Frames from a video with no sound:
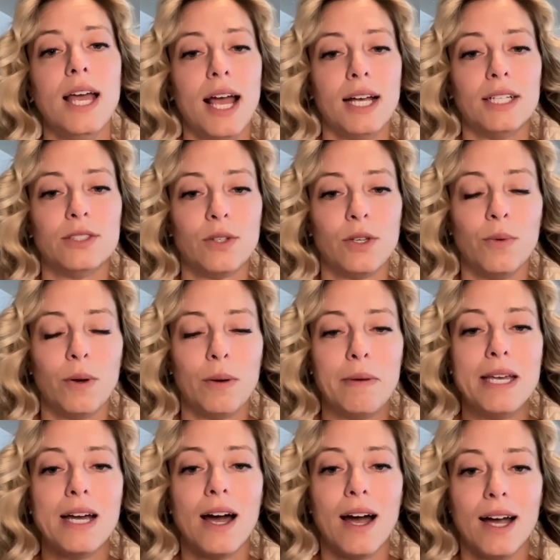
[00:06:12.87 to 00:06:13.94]
And so you want to be
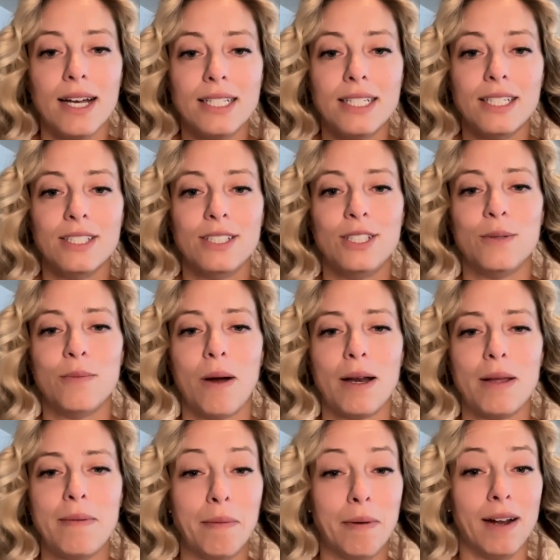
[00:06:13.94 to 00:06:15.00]
kind to your
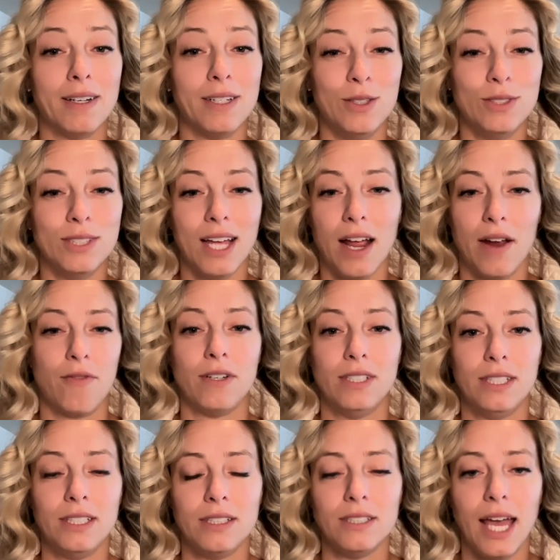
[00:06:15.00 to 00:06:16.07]
body, maybe not use it every
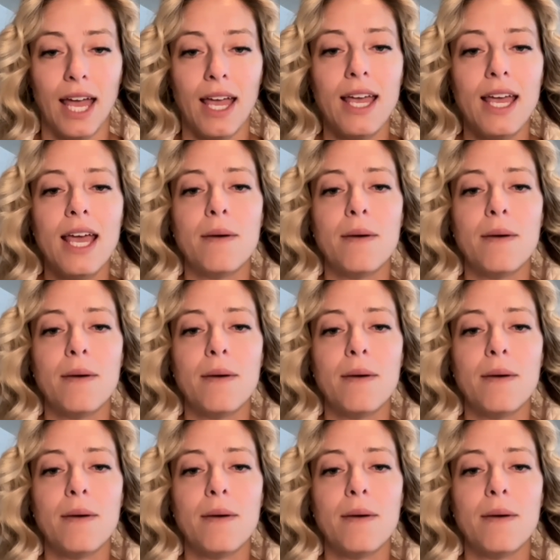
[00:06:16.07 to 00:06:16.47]
single day,